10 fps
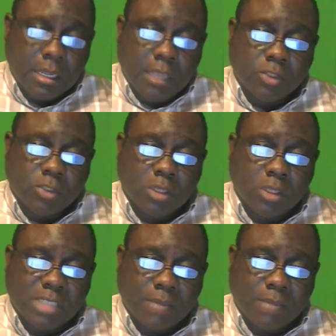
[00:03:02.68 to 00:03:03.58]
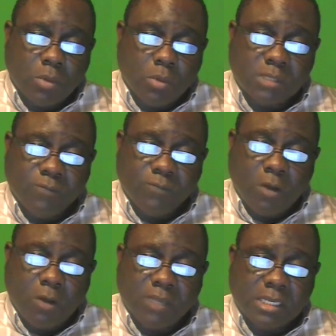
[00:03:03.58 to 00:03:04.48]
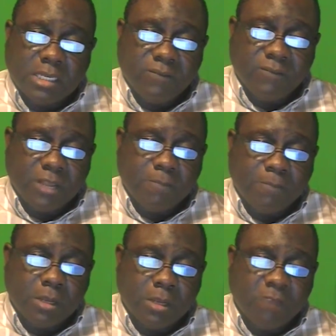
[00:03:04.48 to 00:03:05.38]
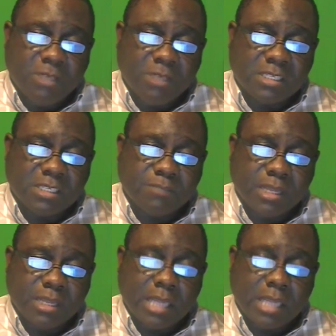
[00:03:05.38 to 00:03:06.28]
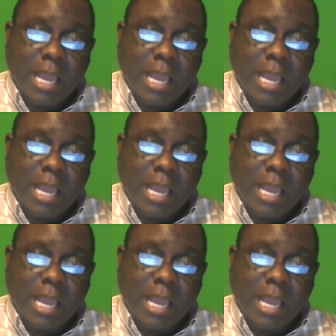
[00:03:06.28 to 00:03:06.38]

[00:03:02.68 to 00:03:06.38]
John Zachman was involved in the development of business planning at